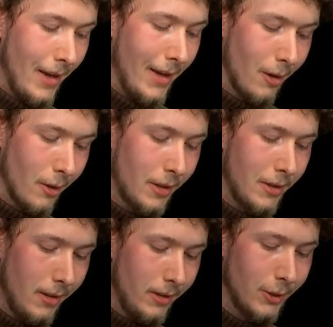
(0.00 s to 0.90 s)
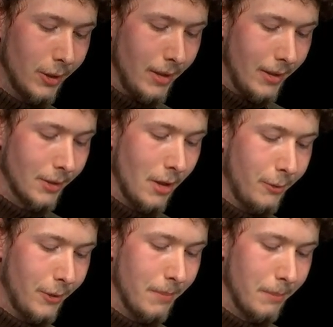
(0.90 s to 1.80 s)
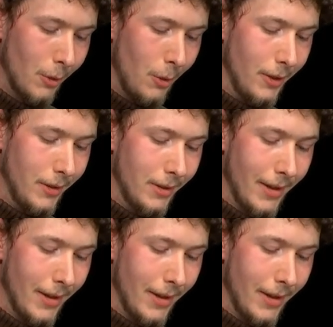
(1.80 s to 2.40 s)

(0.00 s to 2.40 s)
and archaeology is often employed